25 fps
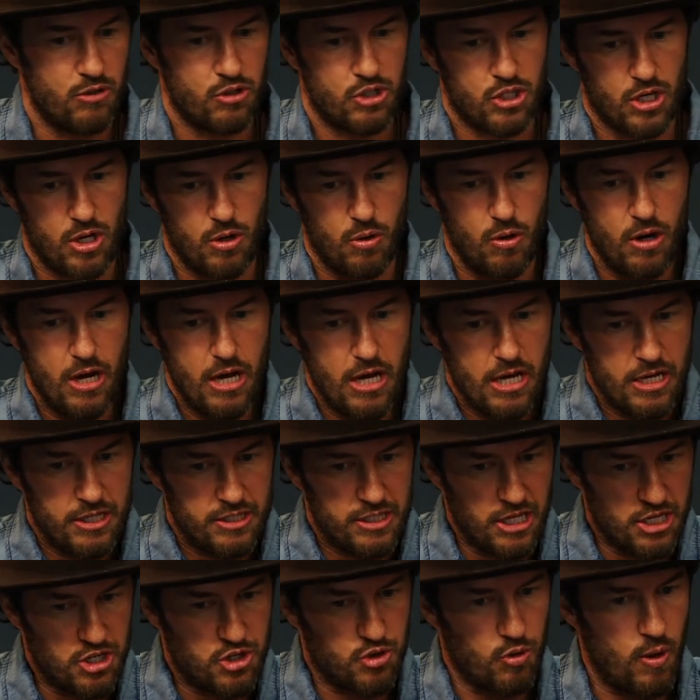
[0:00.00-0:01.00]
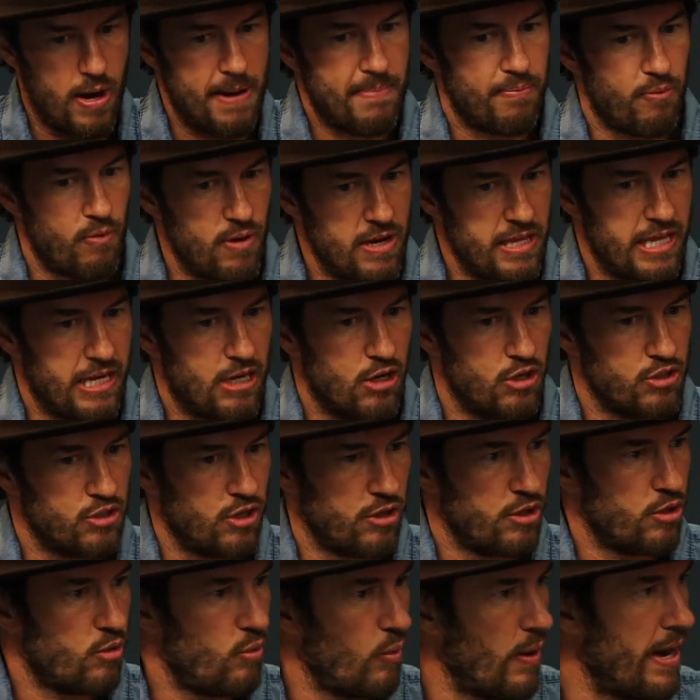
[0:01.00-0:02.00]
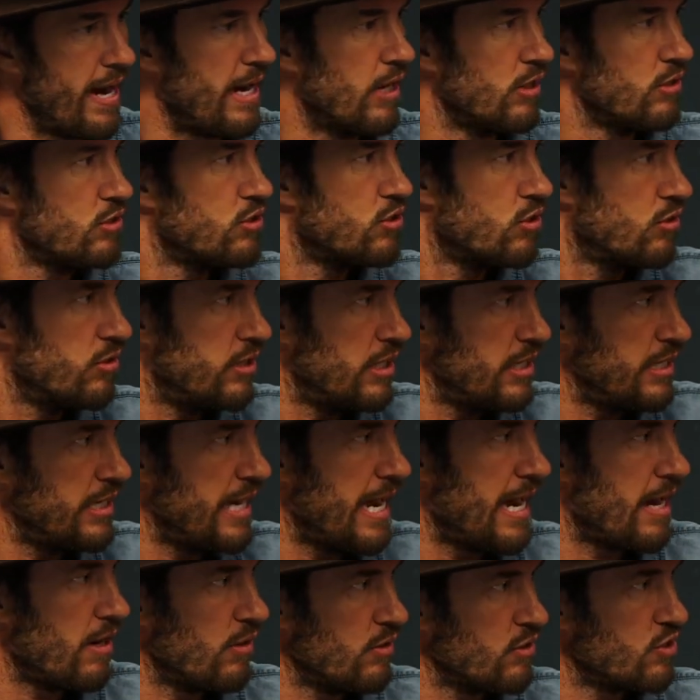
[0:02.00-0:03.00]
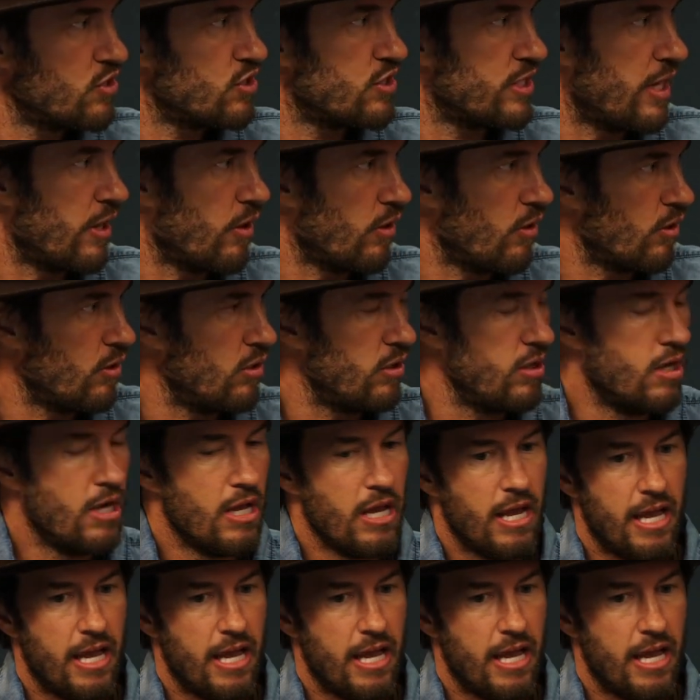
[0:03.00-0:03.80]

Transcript: So it's a drapery that goes on the ground, so then now it's sterile.